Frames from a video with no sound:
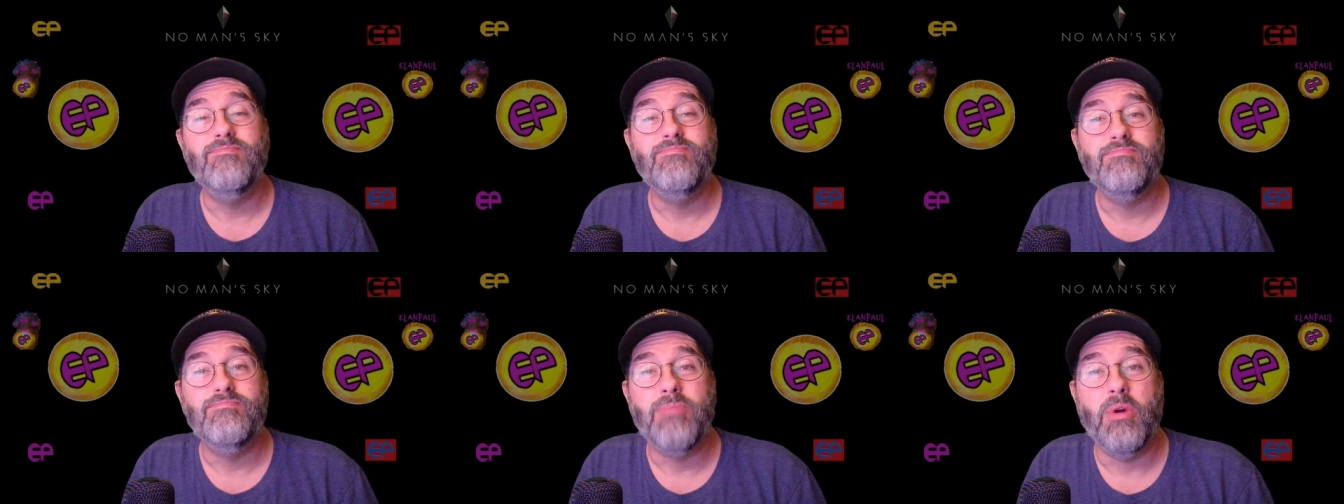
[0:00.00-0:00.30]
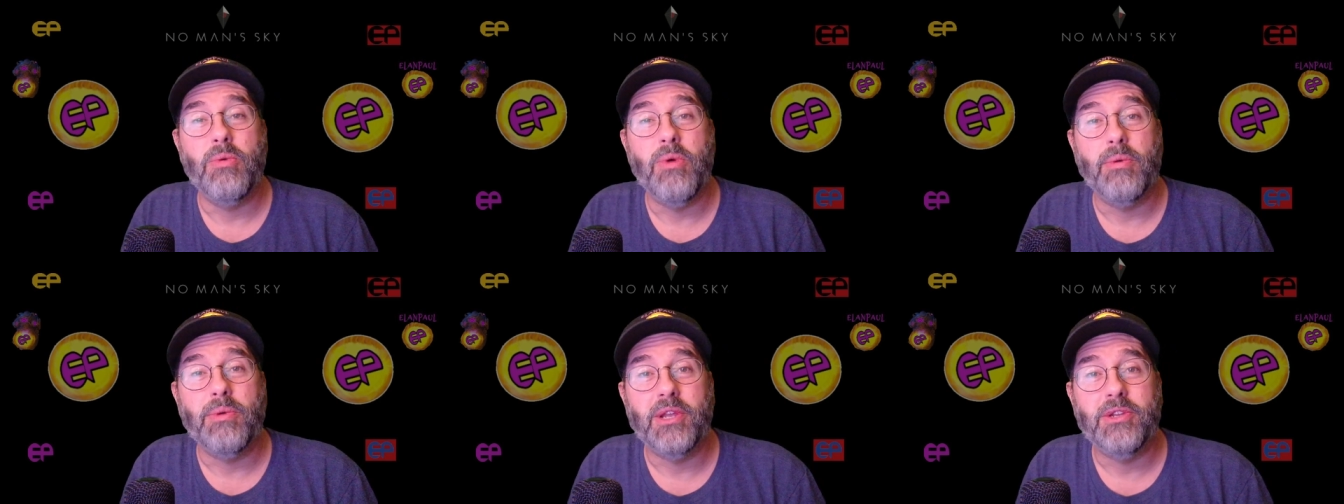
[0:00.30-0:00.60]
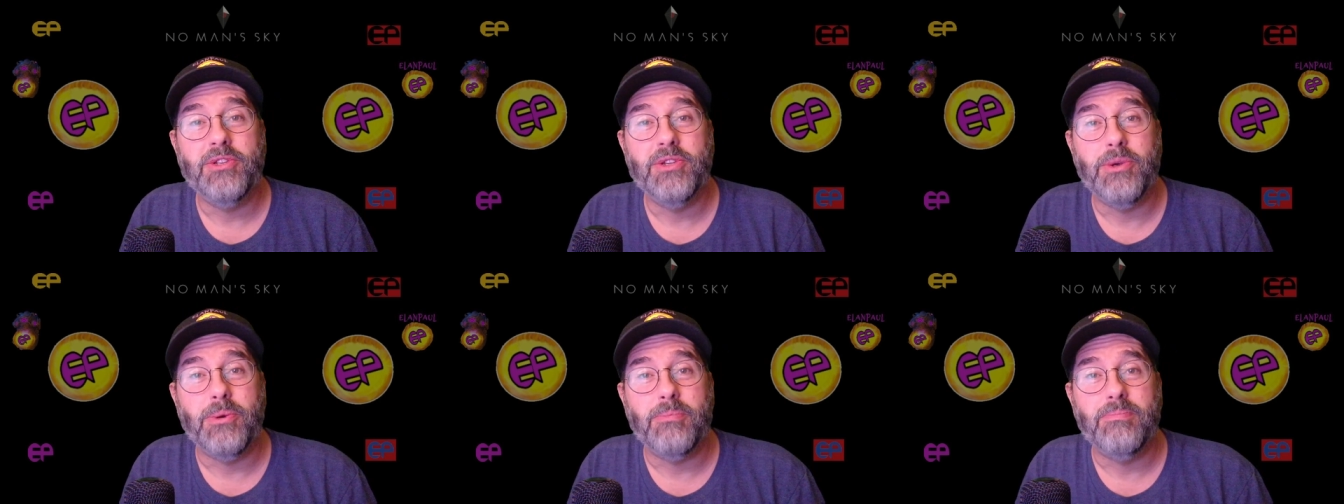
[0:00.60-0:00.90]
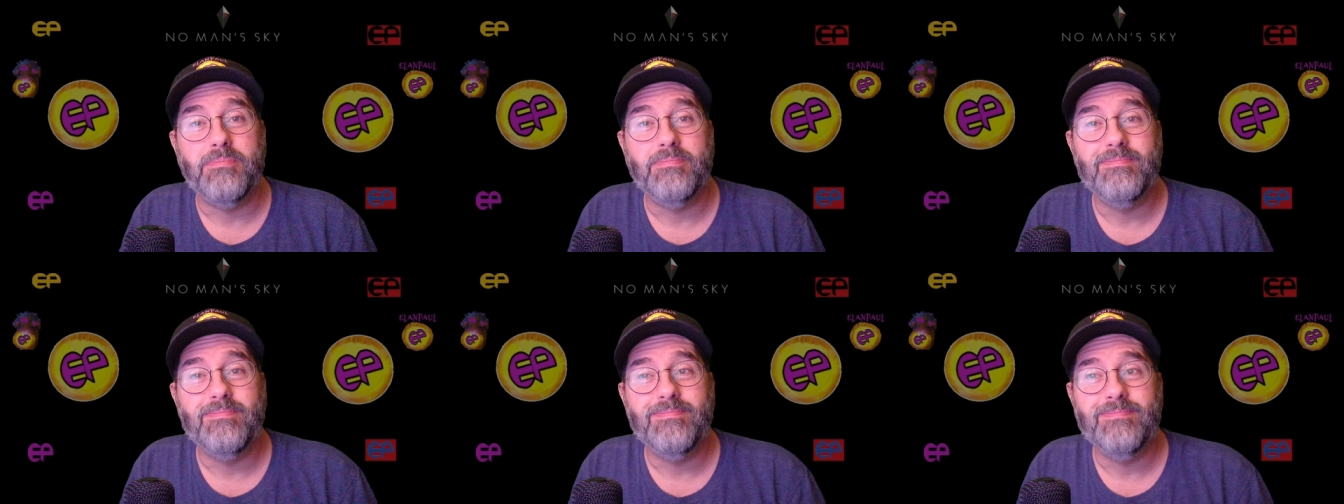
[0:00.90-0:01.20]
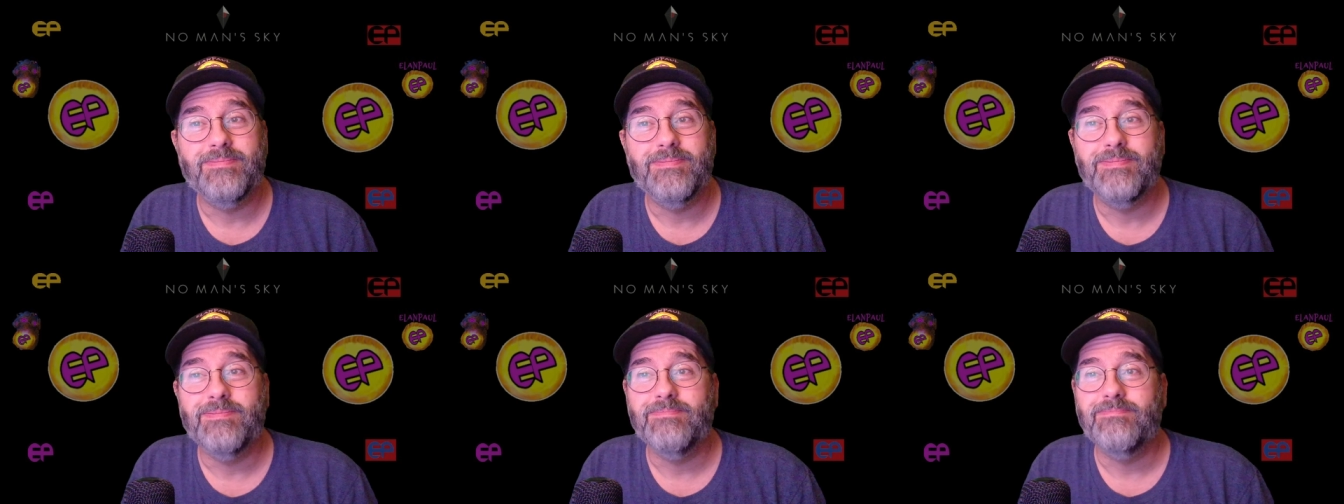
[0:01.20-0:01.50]
But what would I do?
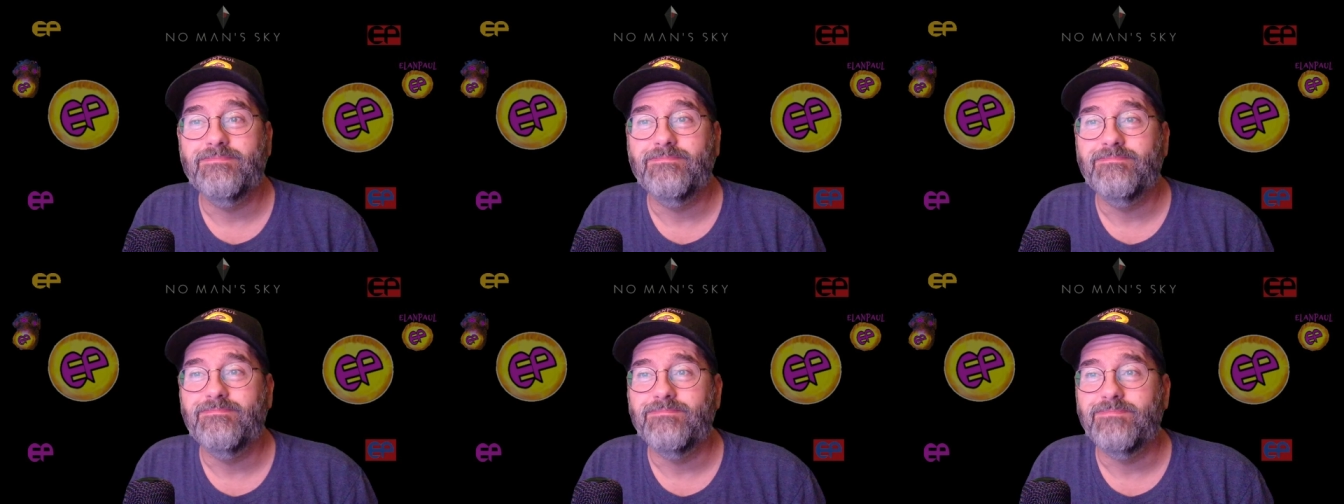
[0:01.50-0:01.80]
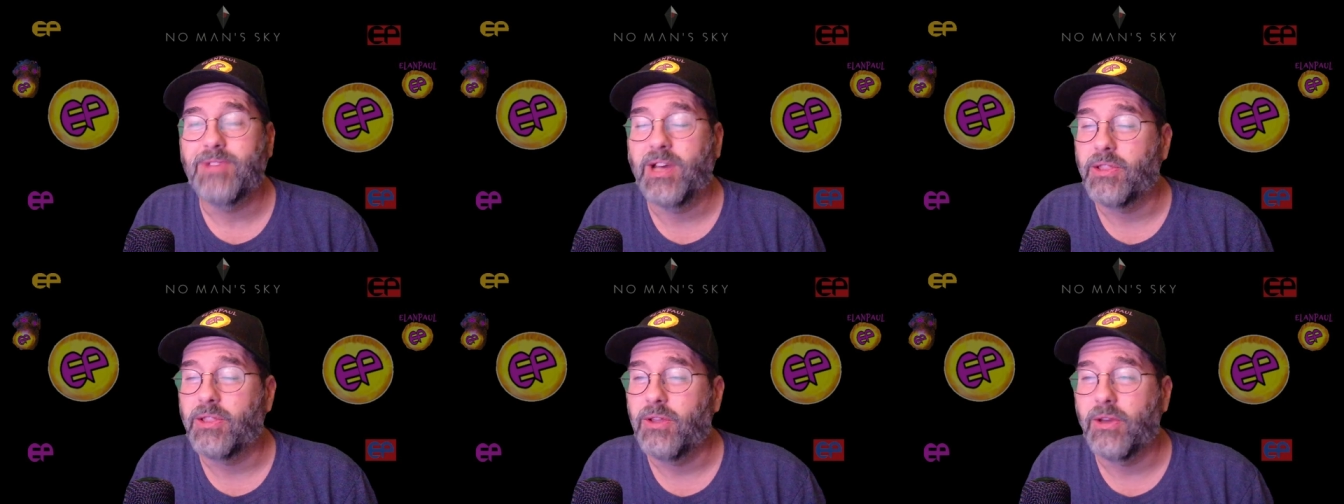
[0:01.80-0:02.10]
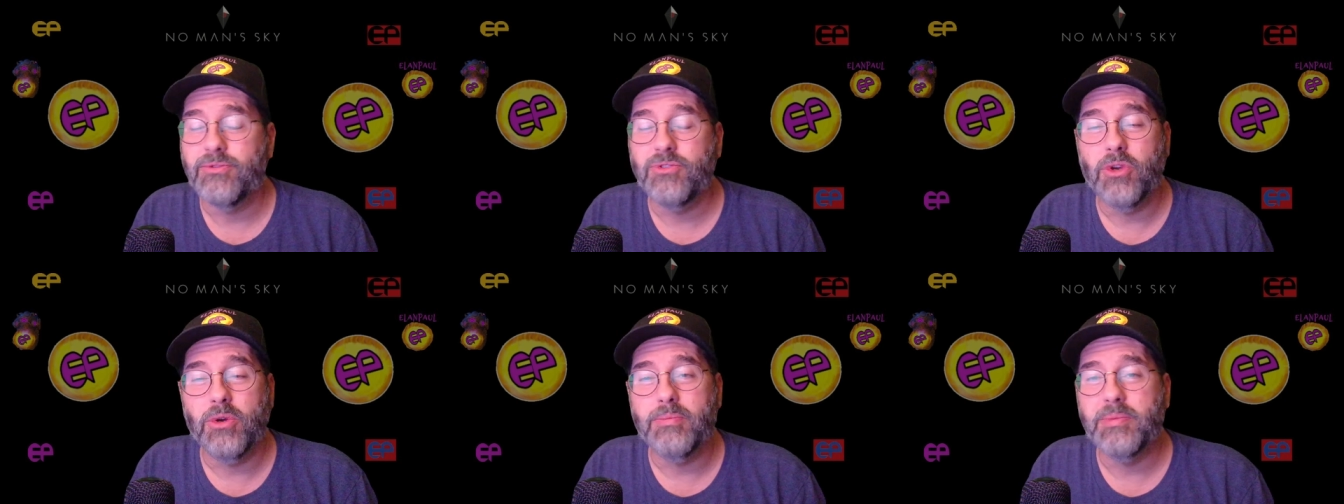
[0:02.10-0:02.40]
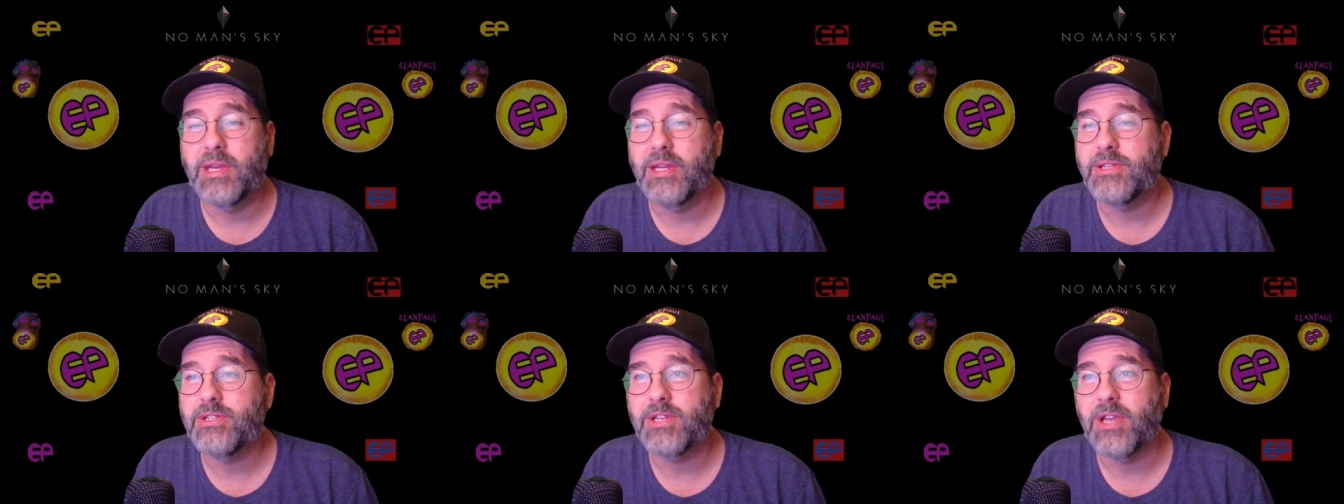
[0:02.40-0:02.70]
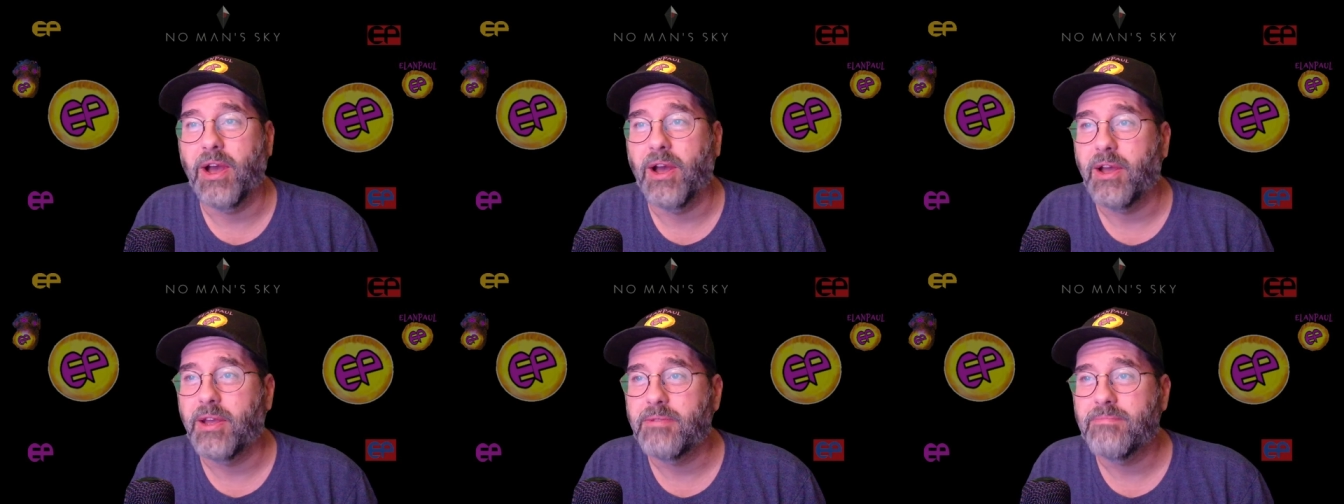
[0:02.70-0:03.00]
I love No Man's
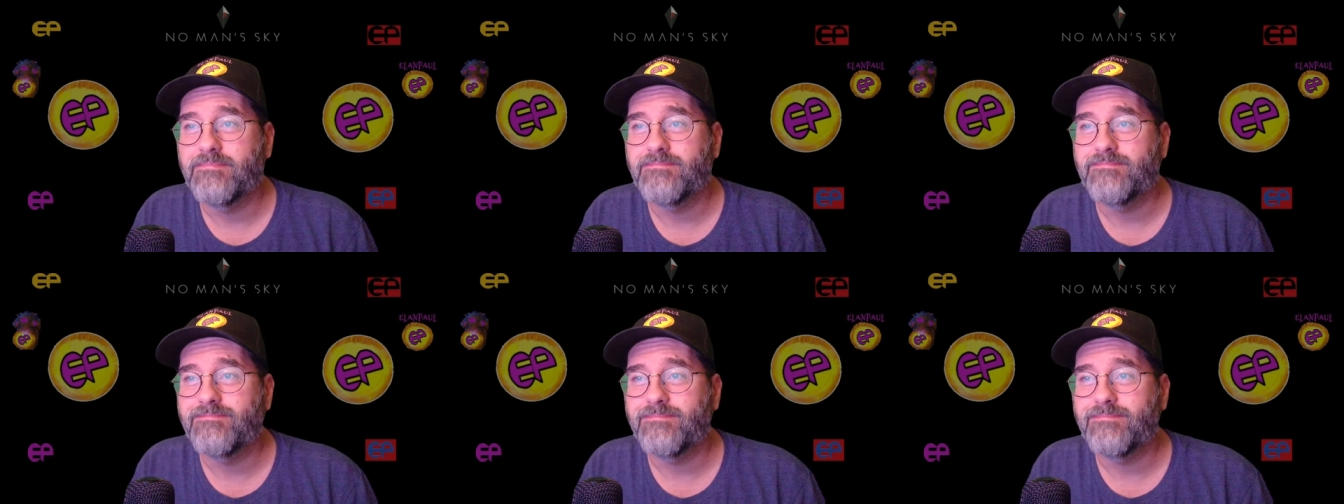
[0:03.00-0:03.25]
Sky,